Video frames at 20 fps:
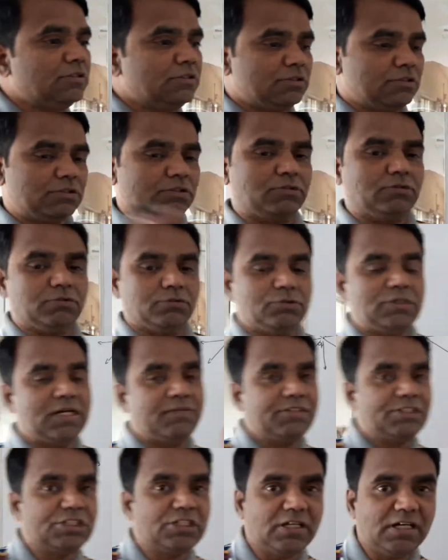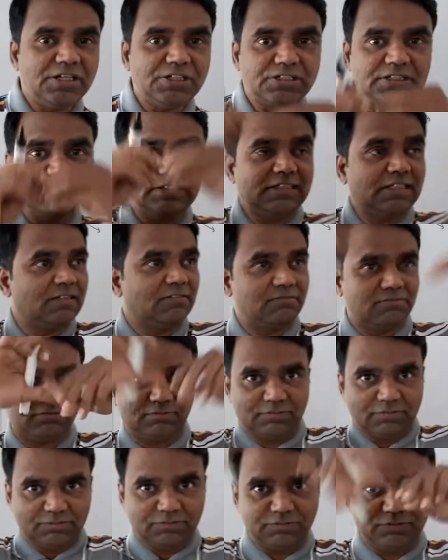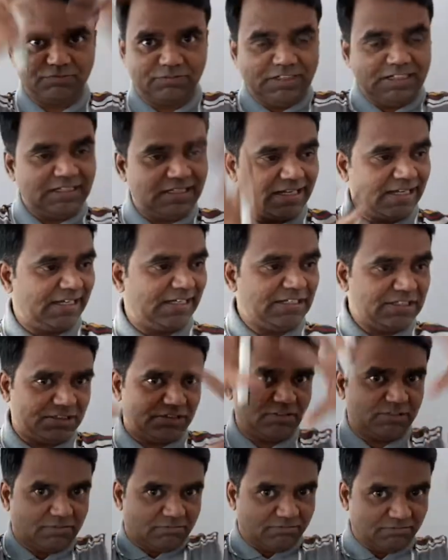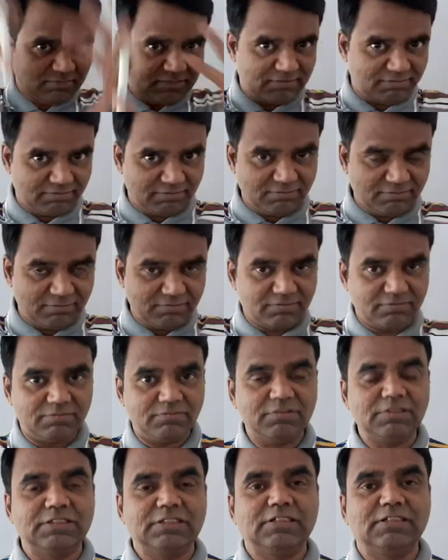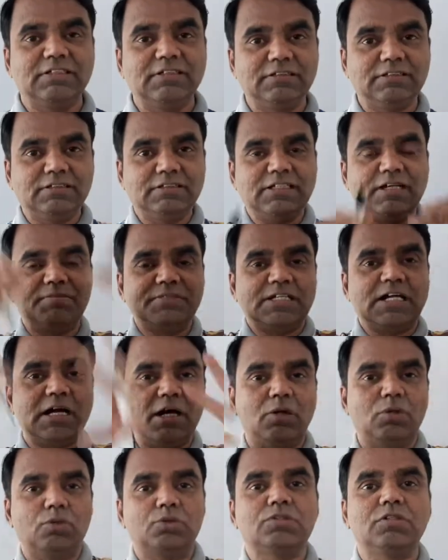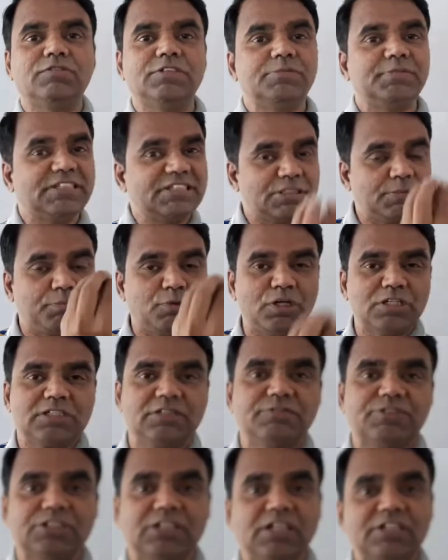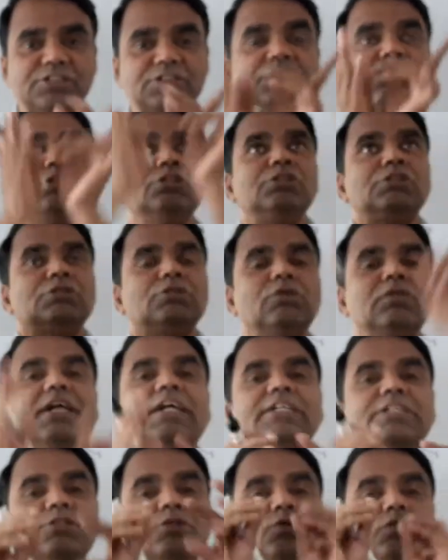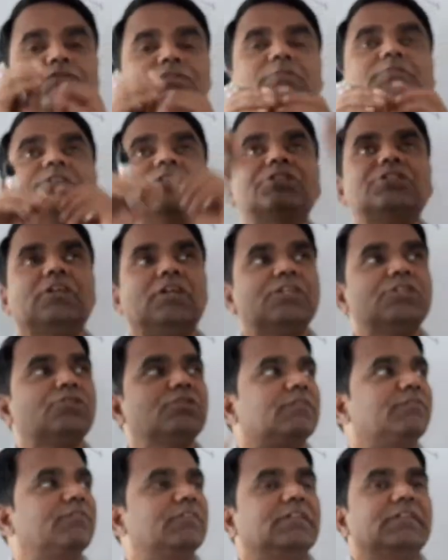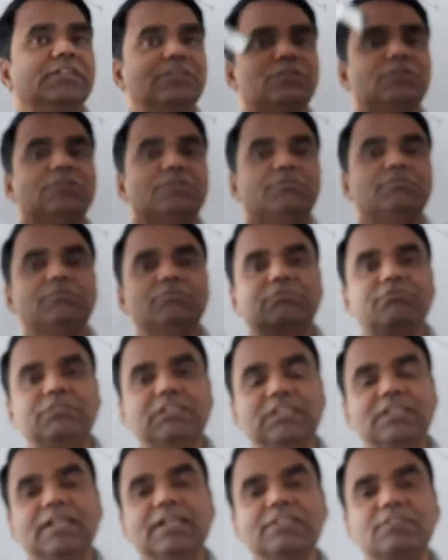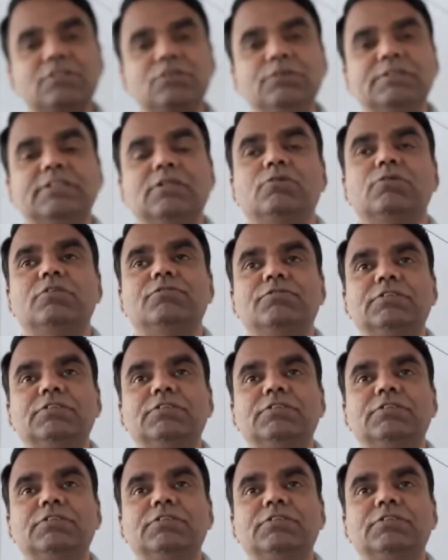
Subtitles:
So you have a charge, then field lines are coming out of this. Because it's a positive charge, the lines go from the charge to infinity. So field lines are going out of it.